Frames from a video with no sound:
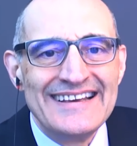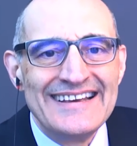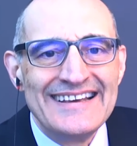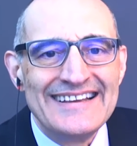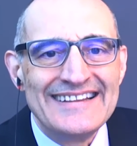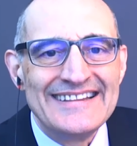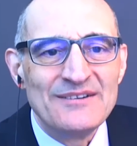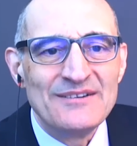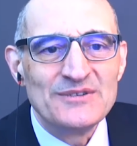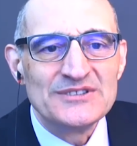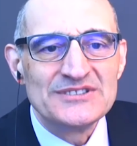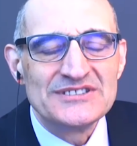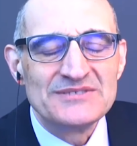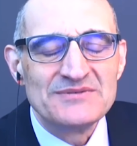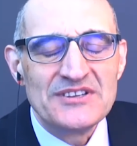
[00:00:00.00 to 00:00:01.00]
And
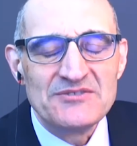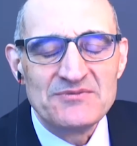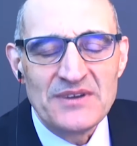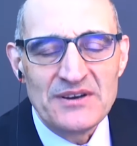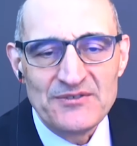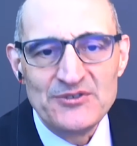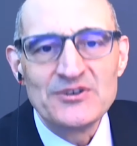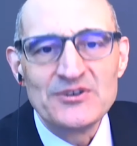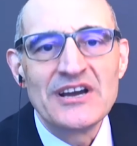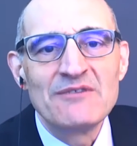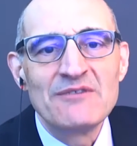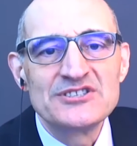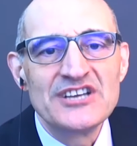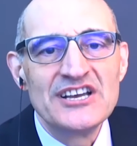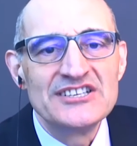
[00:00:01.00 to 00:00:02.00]
there's been a few
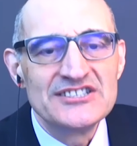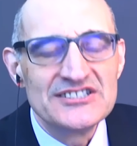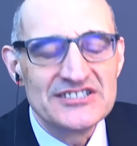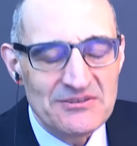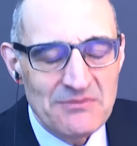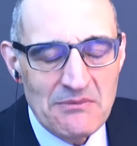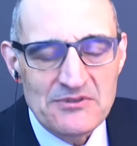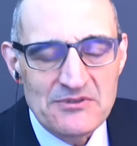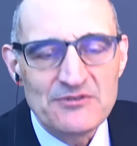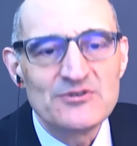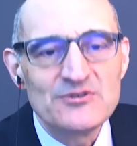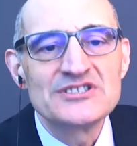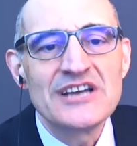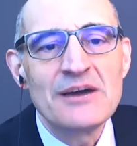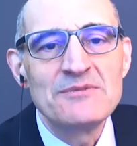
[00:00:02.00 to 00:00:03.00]
conversations, I remember the
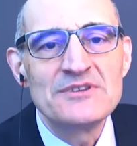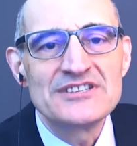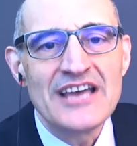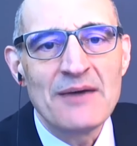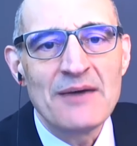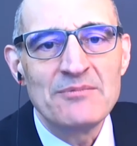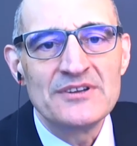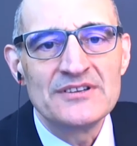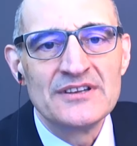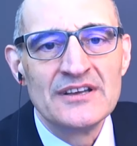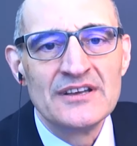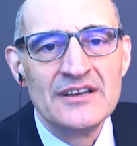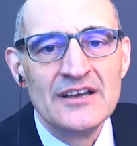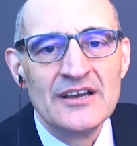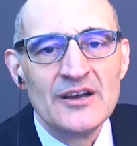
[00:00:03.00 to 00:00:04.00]
first time this happened,
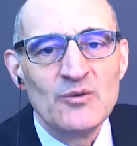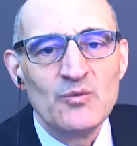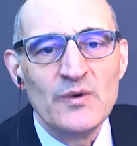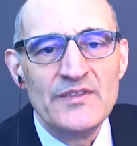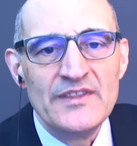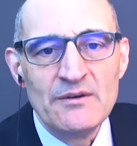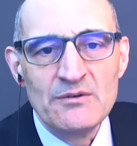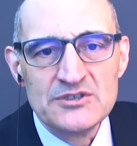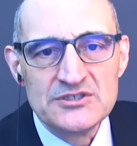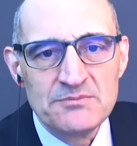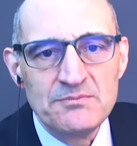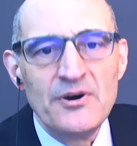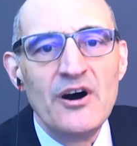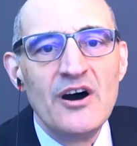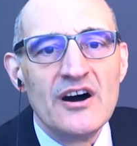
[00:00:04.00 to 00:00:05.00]
when there was a
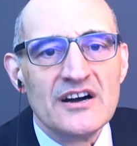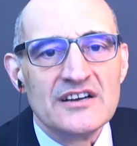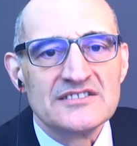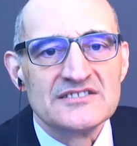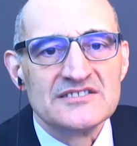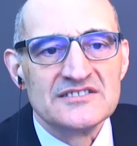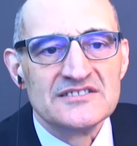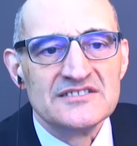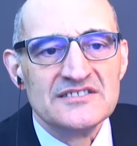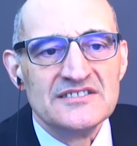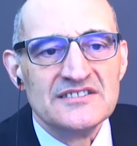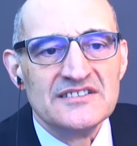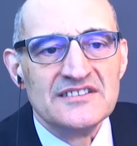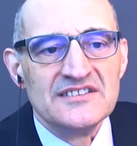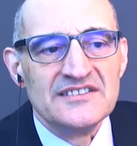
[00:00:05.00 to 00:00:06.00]
pause
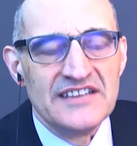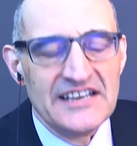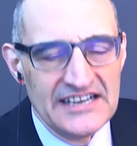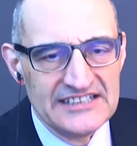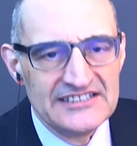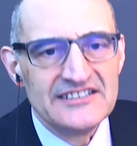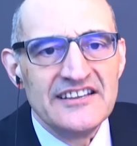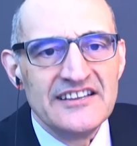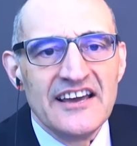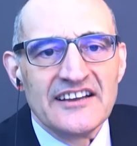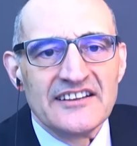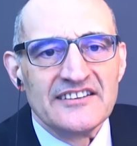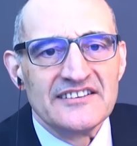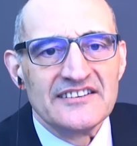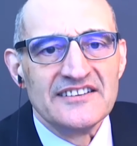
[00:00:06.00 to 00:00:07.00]
that I
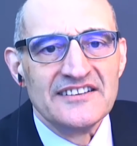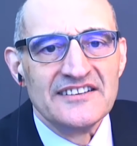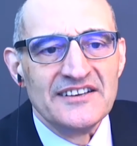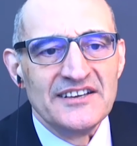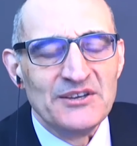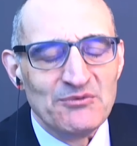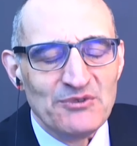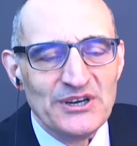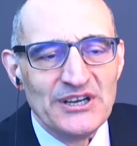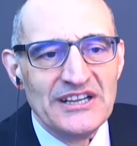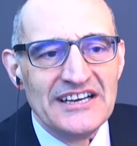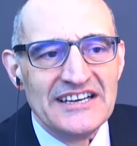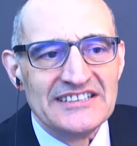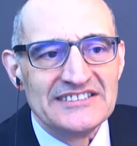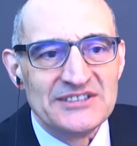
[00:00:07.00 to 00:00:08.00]
detected and
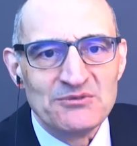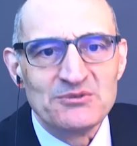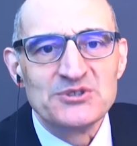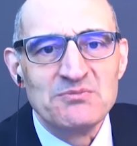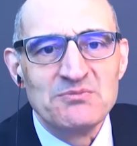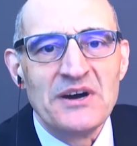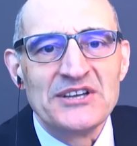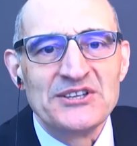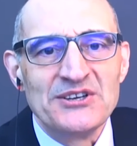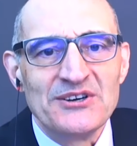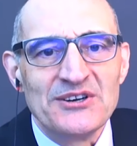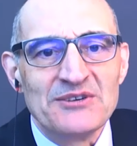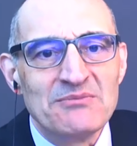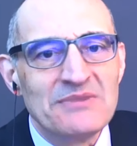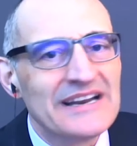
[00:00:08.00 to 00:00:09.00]
realized it was my
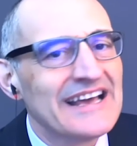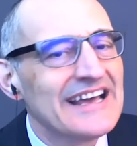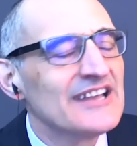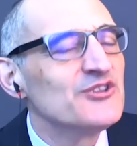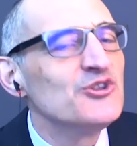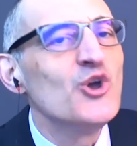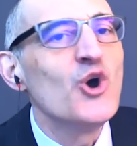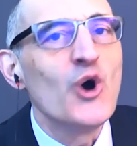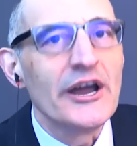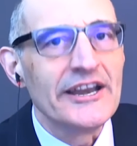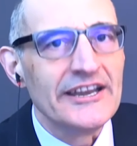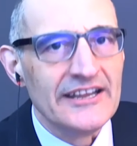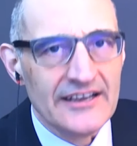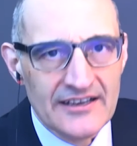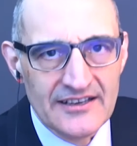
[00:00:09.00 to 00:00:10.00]
turn, but I had no
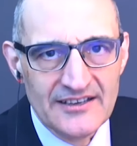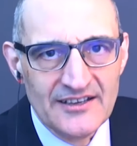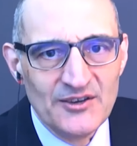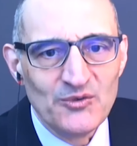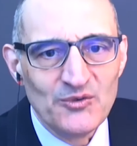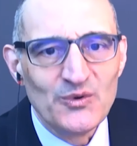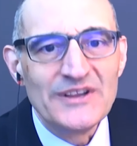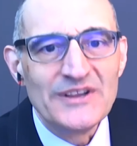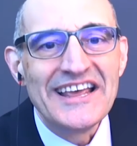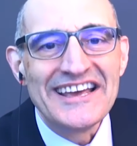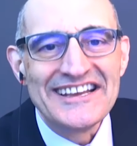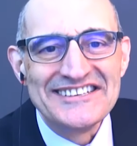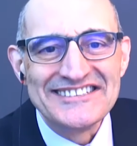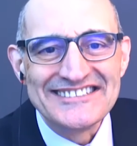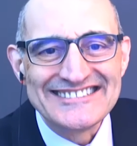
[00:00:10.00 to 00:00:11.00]
idea what they
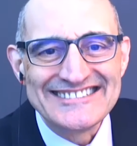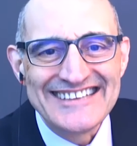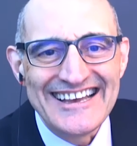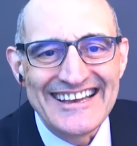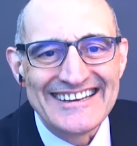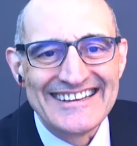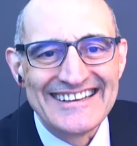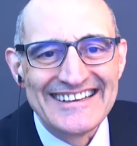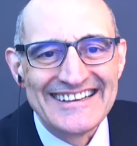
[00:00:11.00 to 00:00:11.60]
had just said.